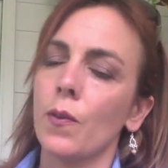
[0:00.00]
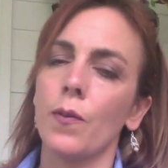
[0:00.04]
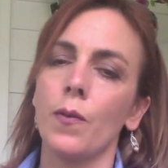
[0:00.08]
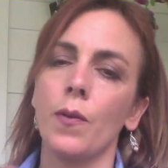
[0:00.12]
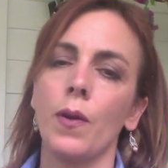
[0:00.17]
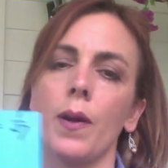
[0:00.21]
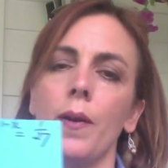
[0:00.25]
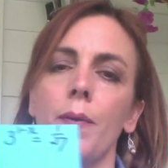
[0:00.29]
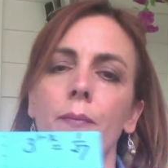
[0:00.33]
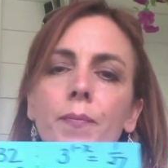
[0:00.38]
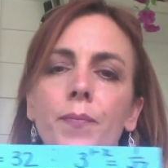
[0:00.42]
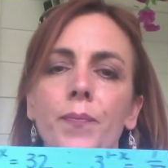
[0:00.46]

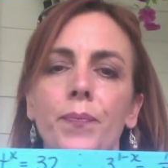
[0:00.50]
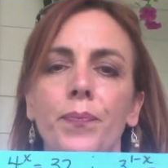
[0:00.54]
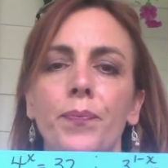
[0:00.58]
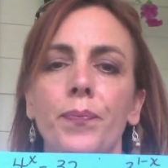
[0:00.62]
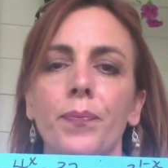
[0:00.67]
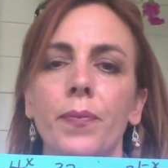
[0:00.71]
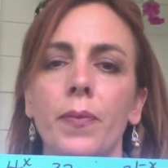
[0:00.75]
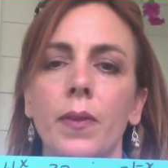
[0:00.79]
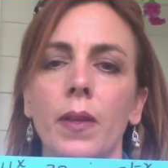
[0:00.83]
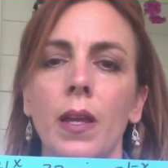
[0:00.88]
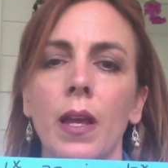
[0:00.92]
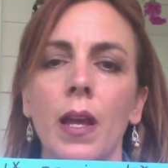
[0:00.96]
Right?
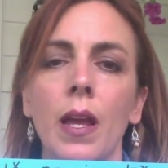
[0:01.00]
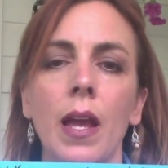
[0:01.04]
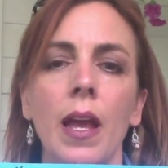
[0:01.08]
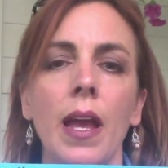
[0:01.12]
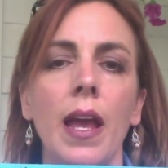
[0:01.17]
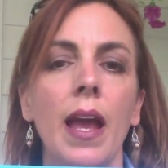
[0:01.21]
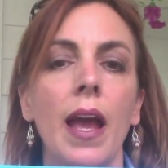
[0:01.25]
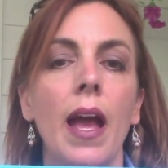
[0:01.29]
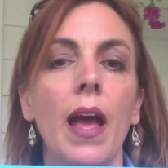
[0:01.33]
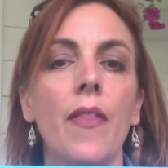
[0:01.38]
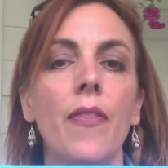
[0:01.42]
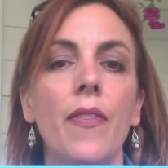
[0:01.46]

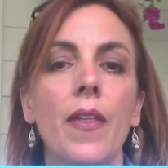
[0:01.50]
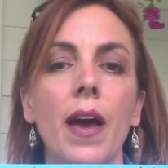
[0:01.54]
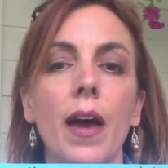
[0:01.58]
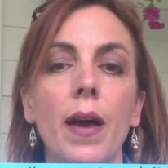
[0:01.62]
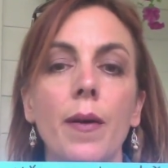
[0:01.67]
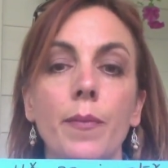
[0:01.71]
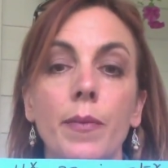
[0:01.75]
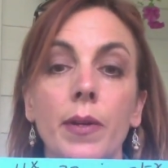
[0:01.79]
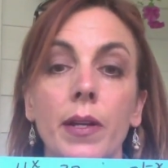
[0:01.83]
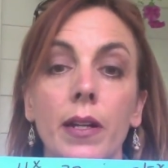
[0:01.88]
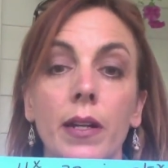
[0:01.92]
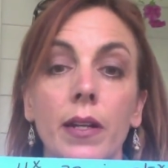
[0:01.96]
And
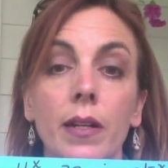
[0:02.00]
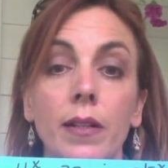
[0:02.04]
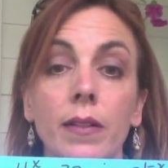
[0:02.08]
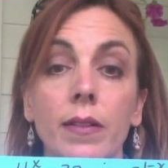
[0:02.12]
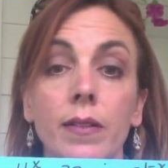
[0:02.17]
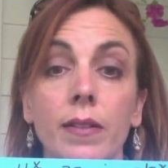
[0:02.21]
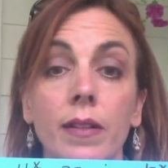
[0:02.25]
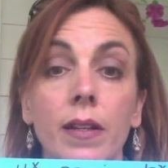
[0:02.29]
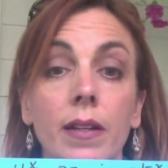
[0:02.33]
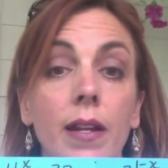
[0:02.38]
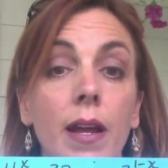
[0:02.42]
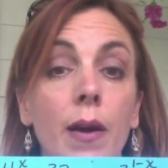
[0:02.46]
that
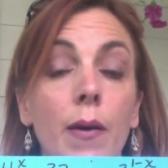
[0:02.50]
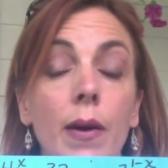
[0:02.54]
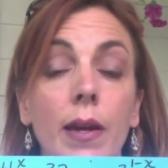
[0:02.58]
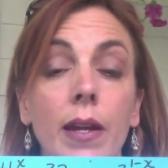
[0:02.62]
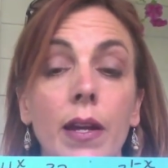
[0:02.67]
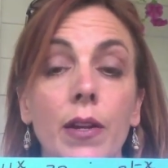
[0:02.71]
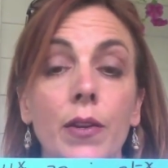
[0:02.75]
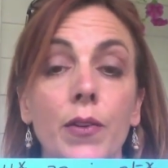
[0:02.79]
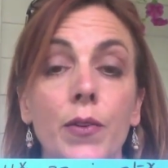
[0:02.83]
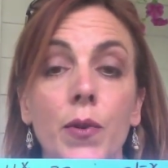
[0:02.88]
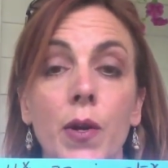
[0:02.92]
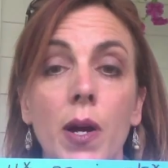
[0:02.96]
means that now I
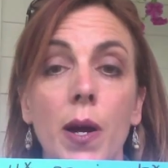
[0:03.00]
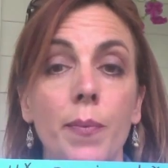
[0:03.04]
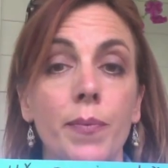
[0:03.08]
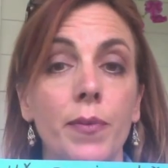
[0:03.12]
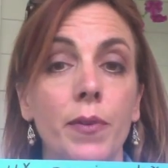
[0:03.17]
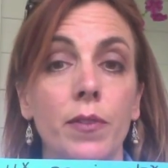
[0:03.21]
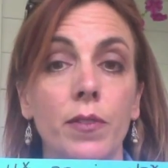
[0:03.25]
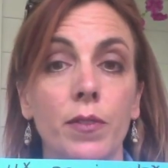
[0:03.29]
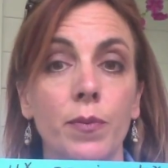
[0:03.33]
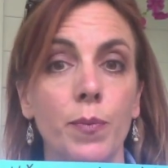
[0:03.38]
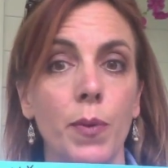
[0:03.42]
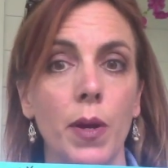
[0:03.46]
can drop
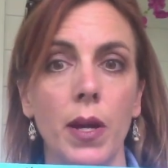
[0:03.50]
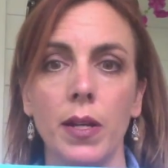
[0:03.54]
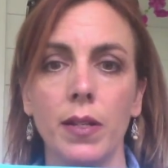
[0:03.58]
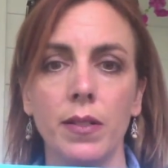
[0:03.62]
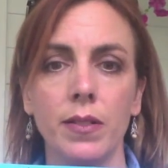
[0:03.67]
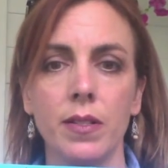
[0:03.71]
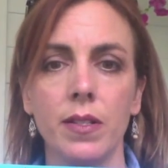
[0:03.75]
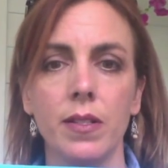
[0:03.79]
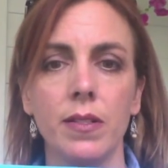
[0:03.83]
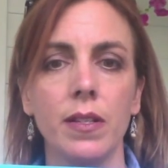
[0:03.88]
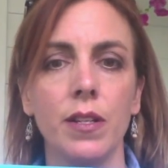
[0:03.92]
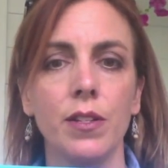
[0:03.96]
those
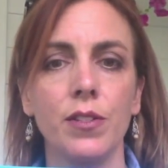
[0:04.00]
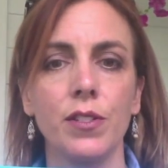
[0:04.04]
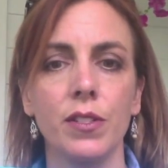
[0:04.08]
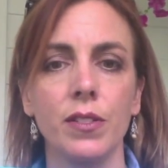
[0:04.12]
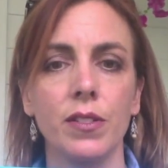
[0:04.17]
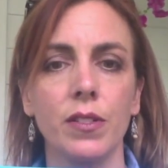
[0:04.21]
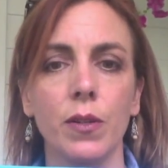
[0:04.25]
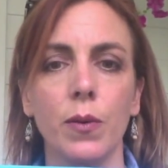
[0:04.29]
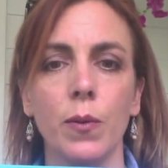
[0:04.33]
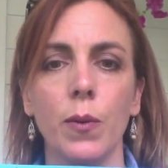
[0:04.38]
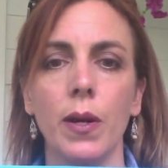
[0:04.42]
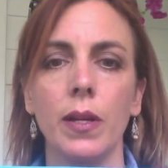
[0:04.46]
bases and
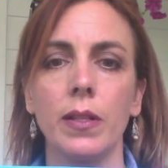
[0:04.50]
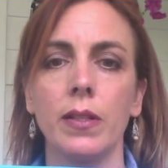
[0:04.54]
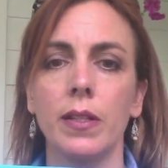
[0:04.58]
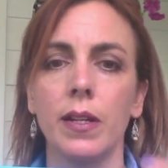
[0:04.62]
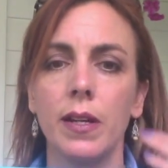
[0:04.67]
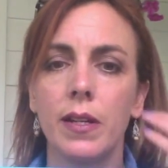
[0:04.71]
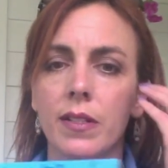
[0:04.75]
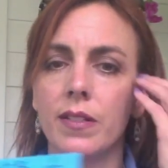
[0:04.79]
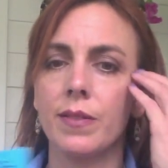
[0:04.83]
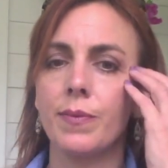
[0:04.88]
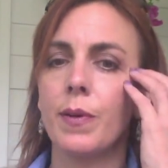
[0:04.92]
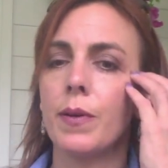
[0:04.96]
just equate the
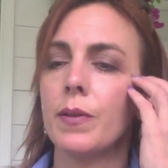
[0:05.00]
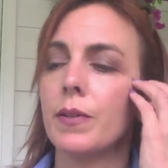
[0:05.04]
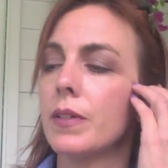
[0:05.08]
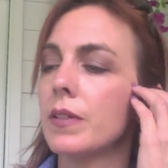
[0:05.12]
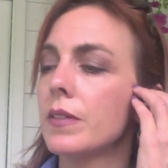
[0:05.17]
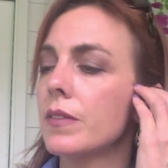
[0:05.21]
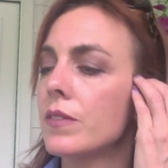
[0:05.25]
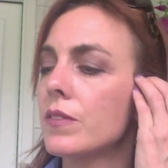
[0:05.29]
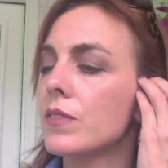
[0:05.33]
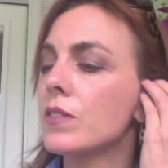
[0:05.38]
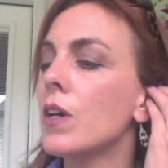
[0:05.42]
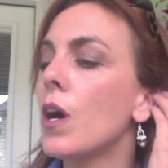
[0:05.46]
exponents.